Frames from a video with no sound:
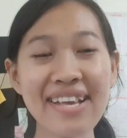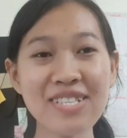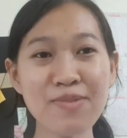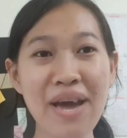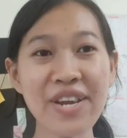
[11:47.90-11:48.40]

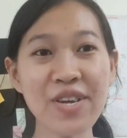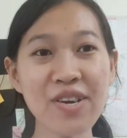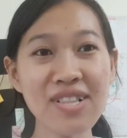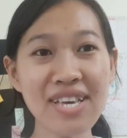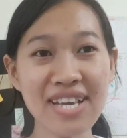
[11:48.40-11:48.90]
His
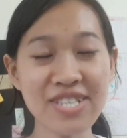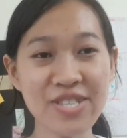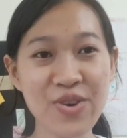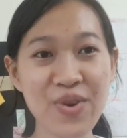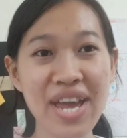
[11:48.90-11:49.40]
medical
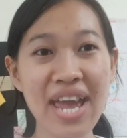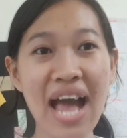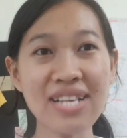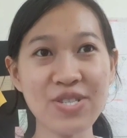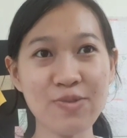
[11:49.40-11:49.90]
history
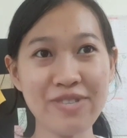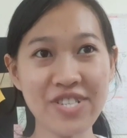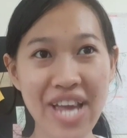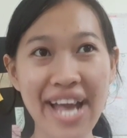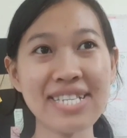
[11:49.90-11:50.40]
has to be
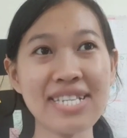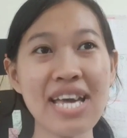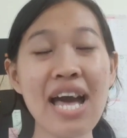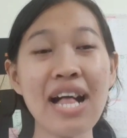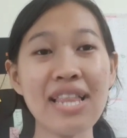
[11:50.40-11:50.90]
checked.
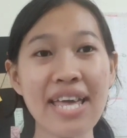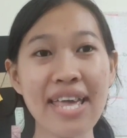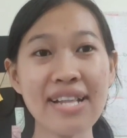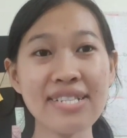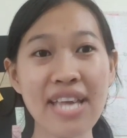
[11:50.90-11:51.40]
Like,
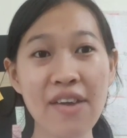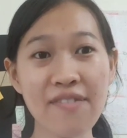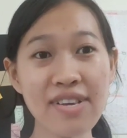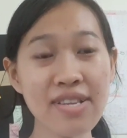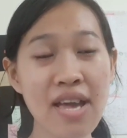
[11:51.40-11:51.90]
can
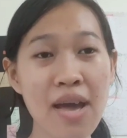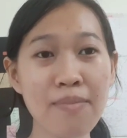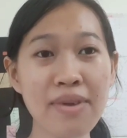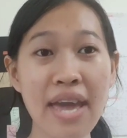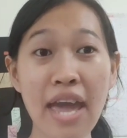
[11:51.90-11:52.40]
David
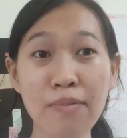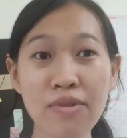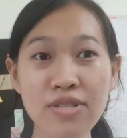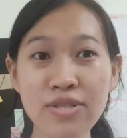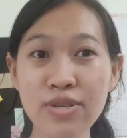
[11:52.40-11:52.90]
be
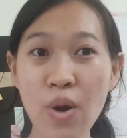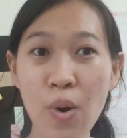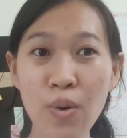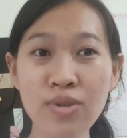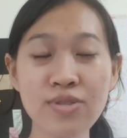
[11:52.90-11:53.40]
able to
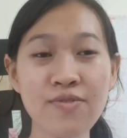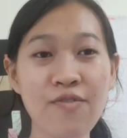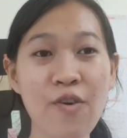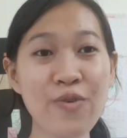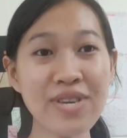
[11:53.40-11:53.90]
go
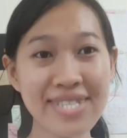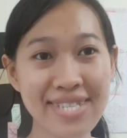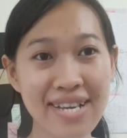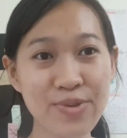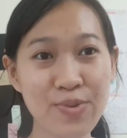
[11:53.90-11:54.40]
for
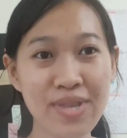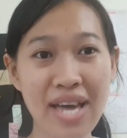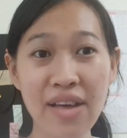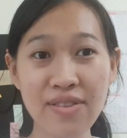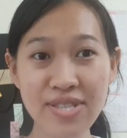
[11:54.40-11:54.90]
recess with
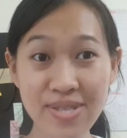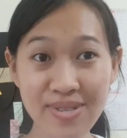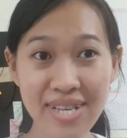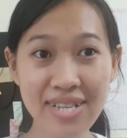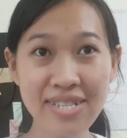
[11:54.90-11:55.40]
other
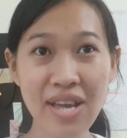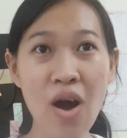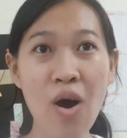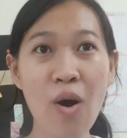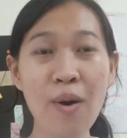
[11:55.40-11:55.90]
students,
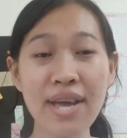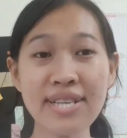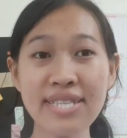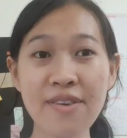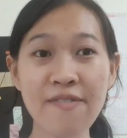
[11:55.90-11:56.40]
or
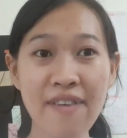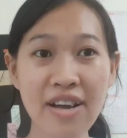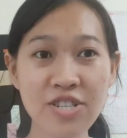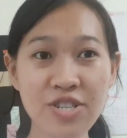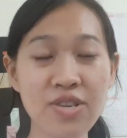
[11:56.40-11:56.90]
is he
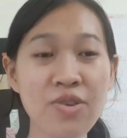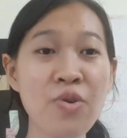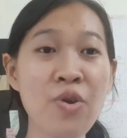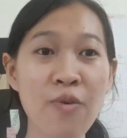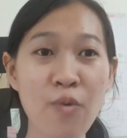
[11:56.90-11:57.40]
function
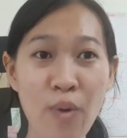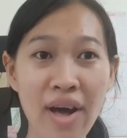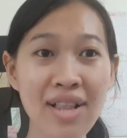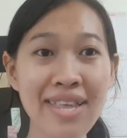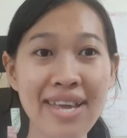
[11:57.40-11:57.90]

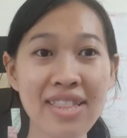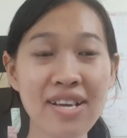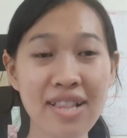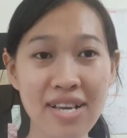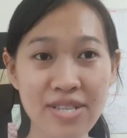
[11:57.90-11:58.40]
well in the
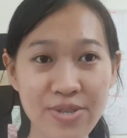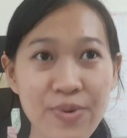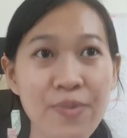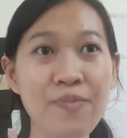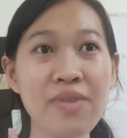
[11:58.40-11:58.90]

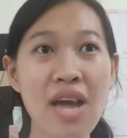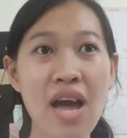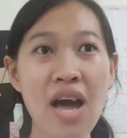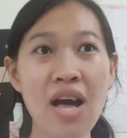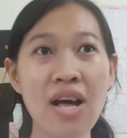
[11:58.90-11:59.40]
classroom?
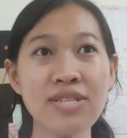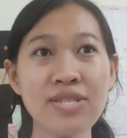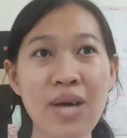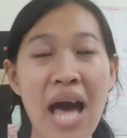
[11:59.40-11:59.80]
So